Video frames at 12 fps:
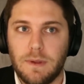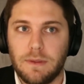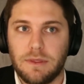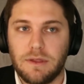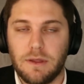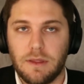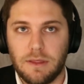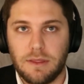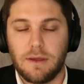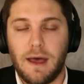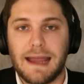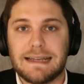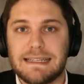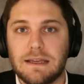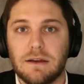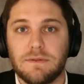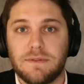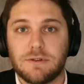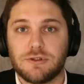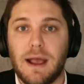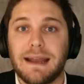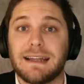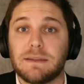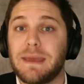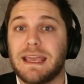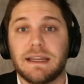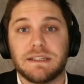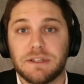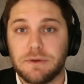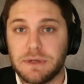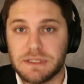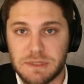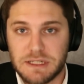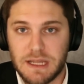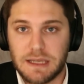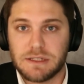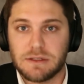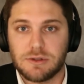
the idea of trying not to make any serious mistakes,